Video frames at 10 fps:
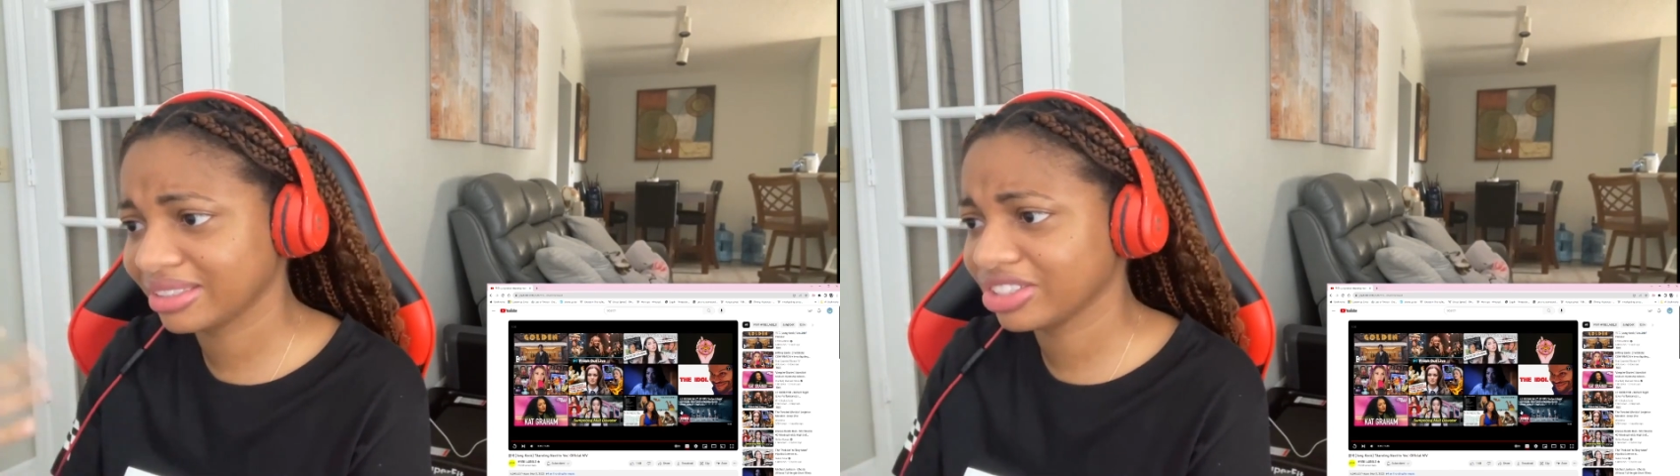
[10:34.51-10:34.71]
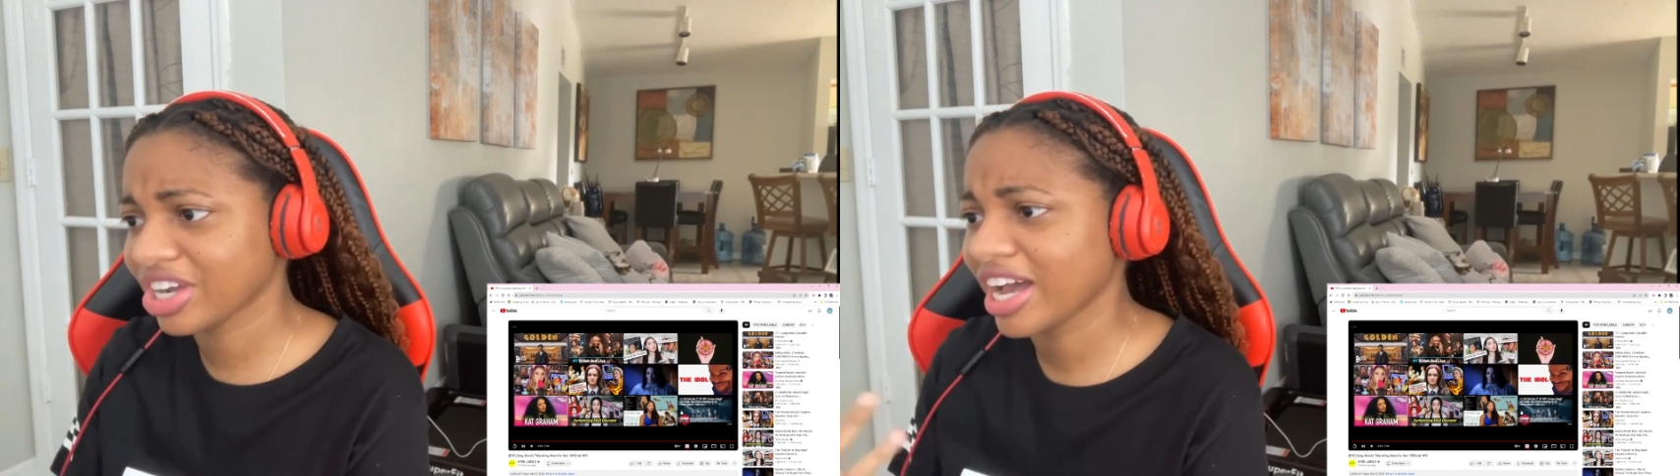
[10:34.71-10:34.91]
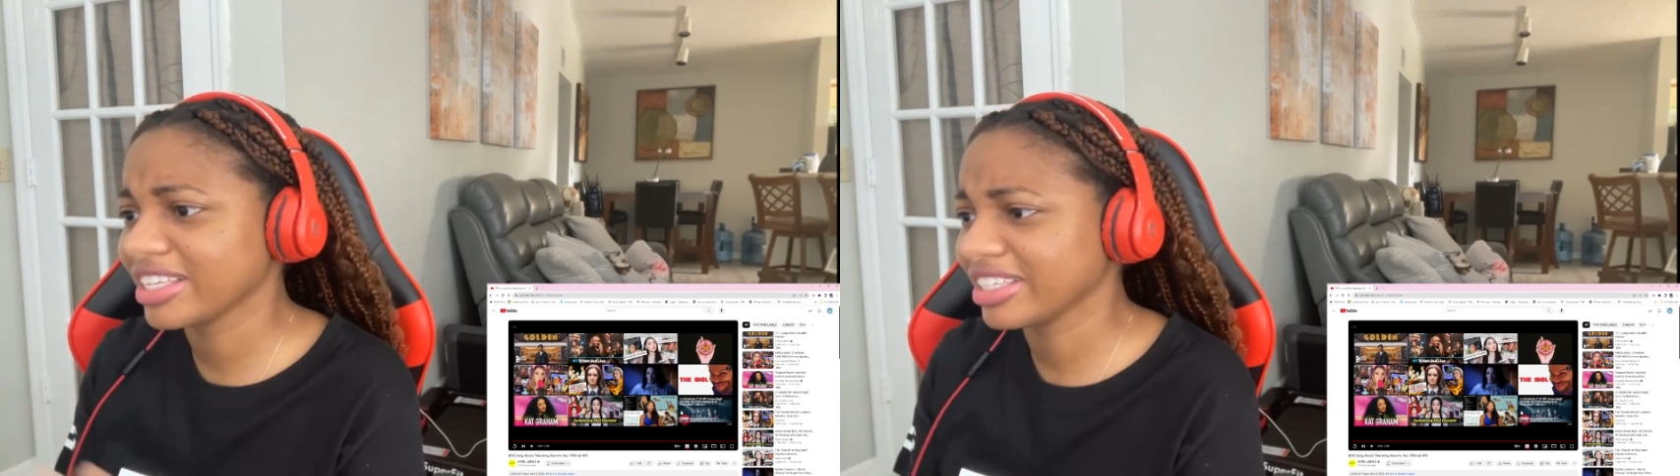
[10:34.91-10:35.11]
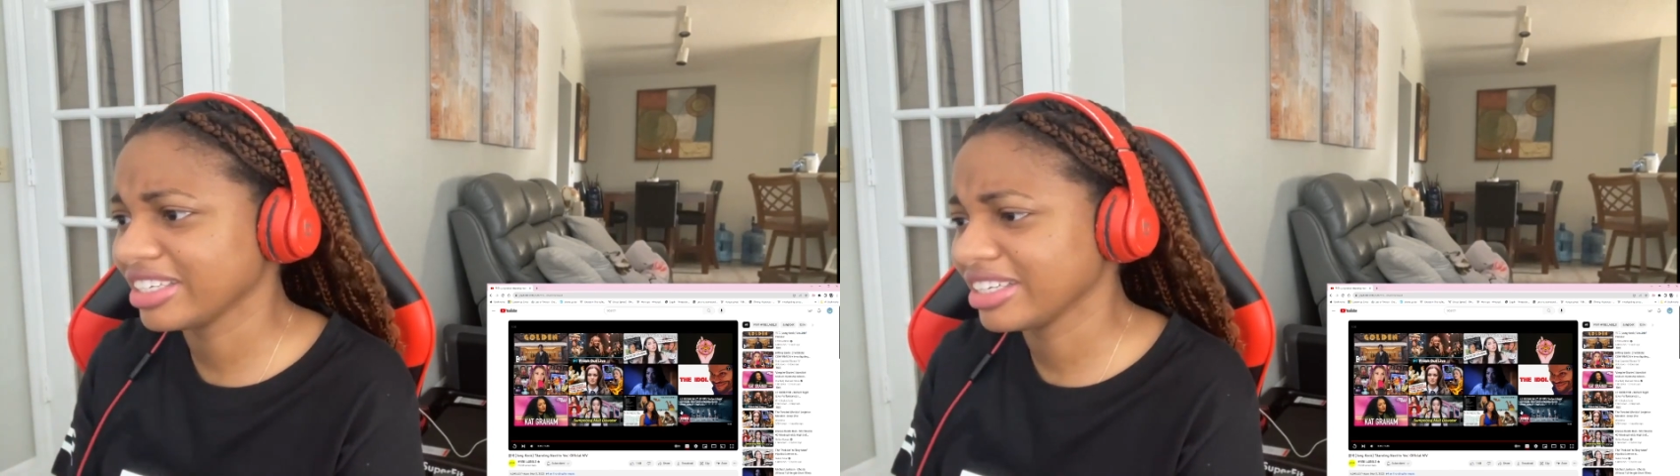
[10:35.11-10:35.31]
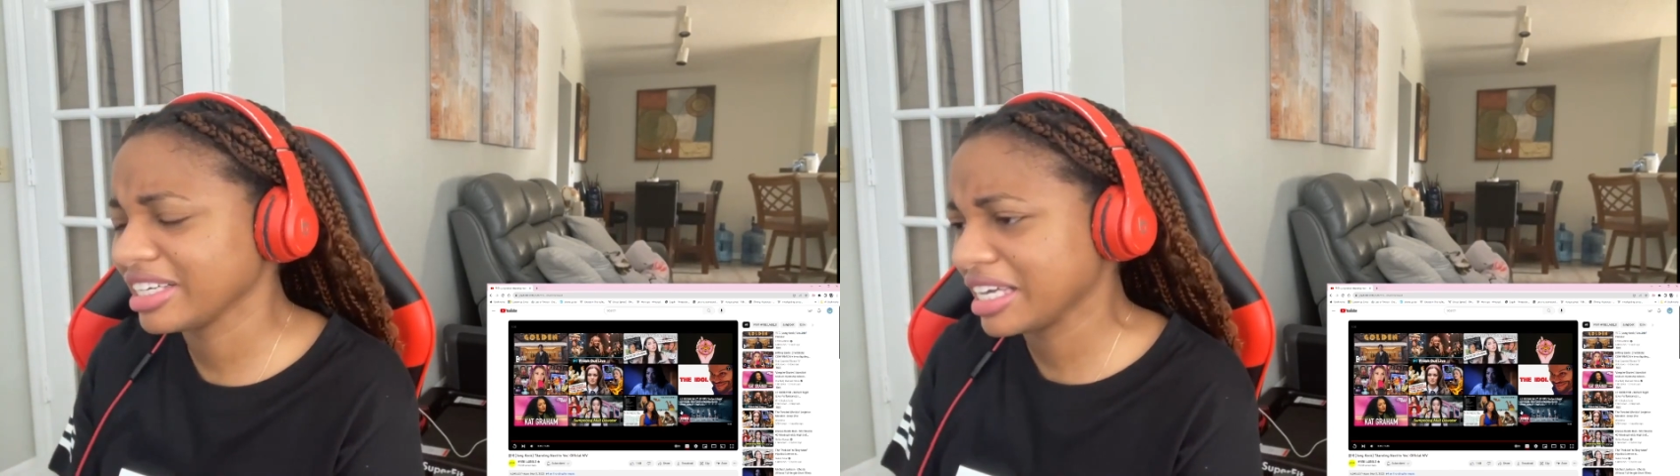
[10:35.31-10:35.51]

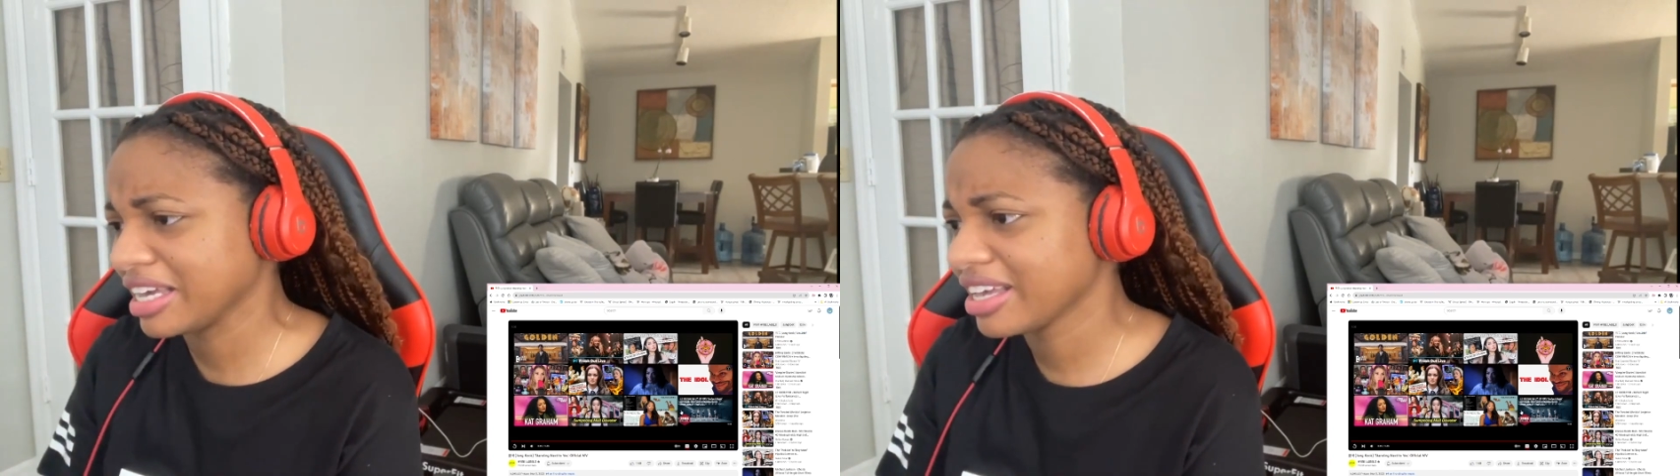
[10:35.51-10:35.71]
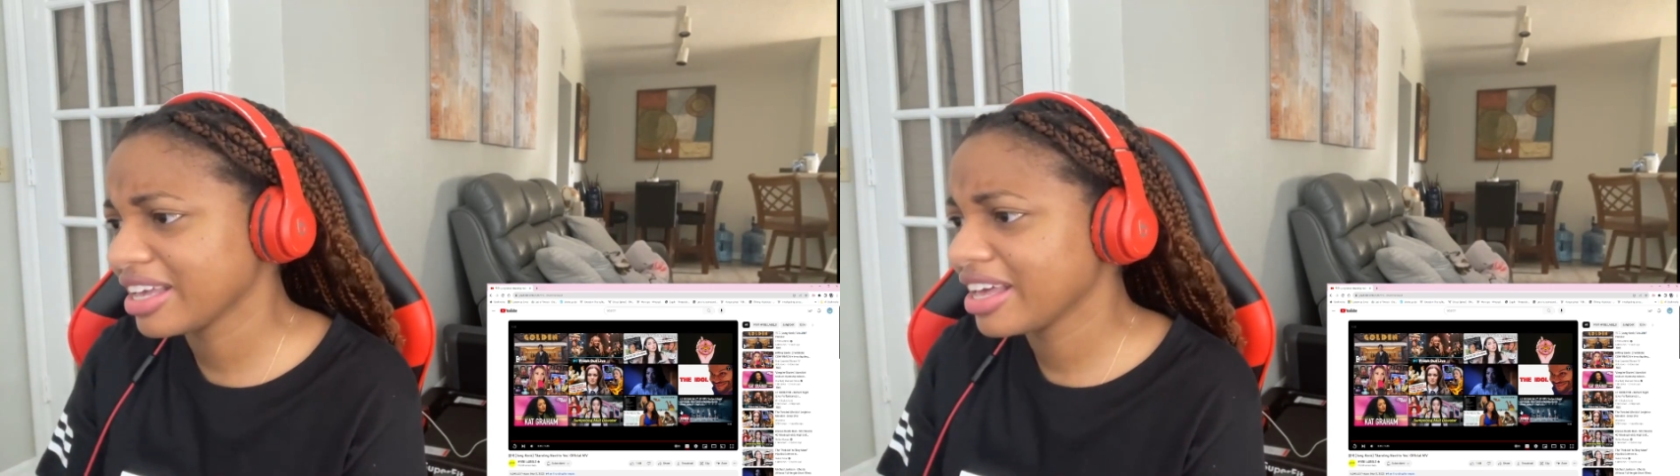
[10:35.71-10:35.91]
jazzy